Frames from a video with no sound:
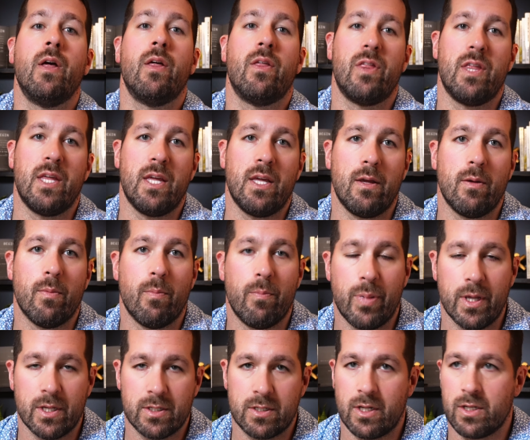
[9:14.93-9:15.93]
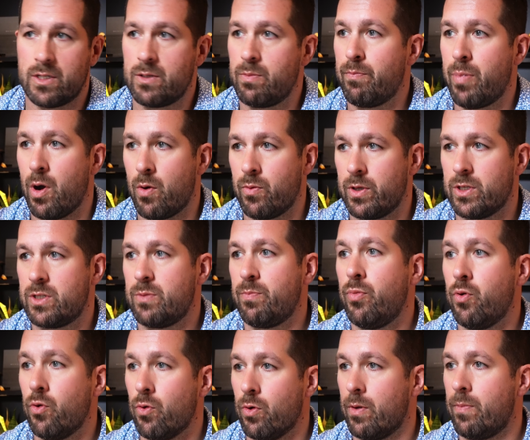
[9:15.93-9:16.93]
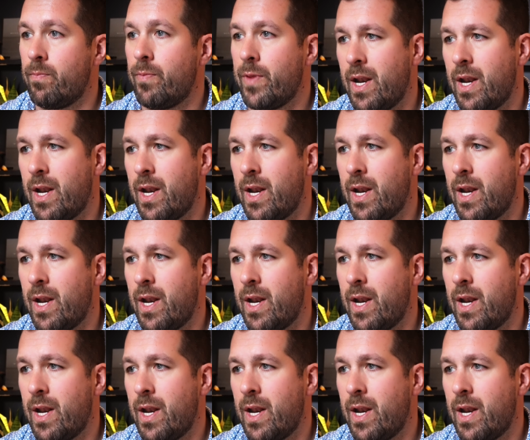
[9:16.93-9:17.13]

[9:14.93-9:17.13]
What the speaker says: the business bonus pool.